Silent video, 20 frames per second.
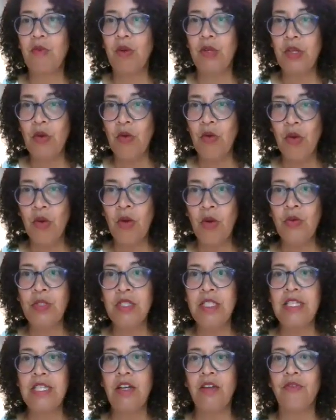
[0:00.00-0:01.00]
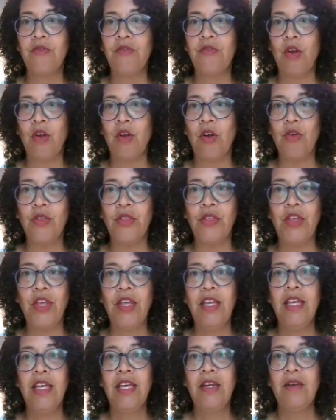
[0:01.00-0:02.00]
your own self-growth,
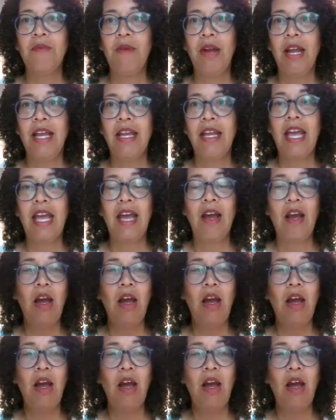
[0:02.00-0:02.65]
right?